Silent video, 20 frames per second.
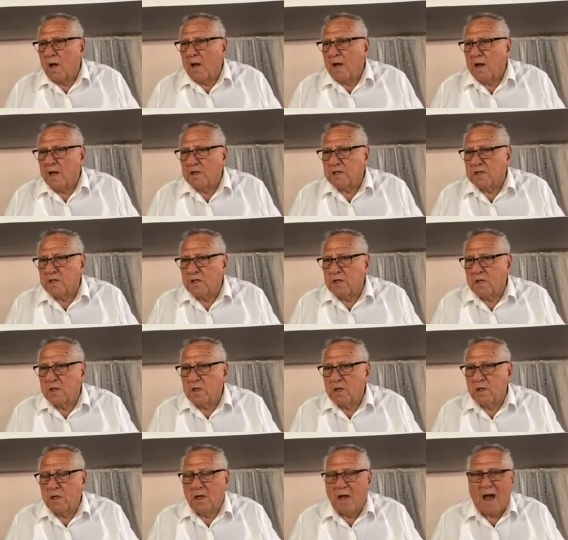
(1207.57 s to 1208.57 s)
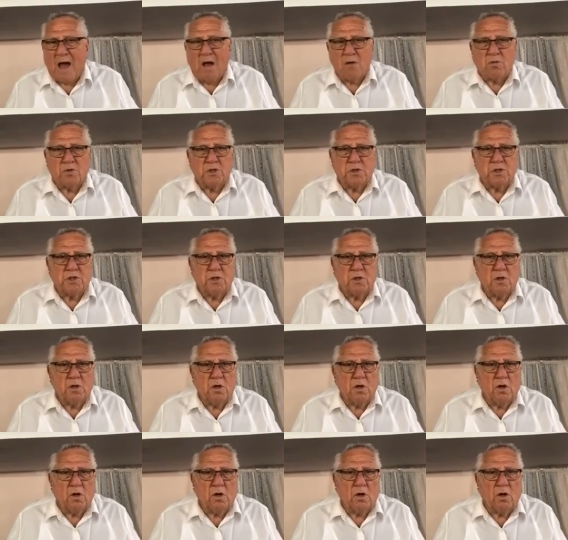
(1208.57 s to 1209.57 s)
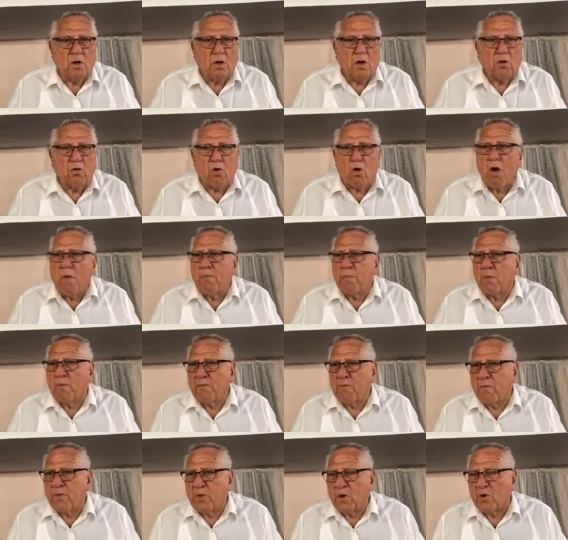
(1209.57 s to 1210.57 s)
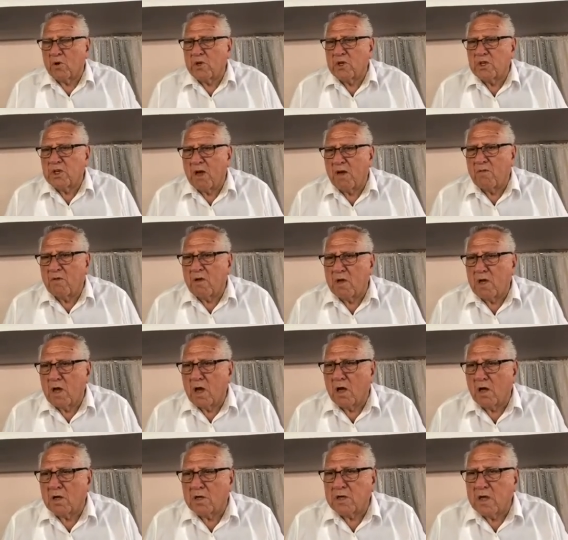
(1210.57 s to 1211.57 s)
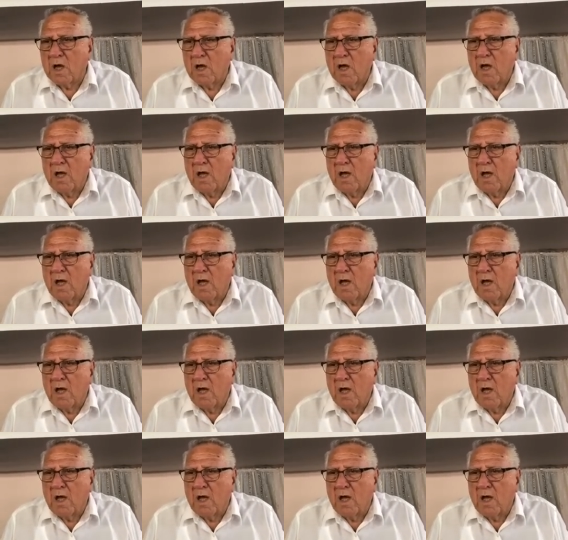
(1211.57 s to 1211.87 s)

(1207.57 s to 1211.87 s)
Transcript: and this guy was crippled for 37 years,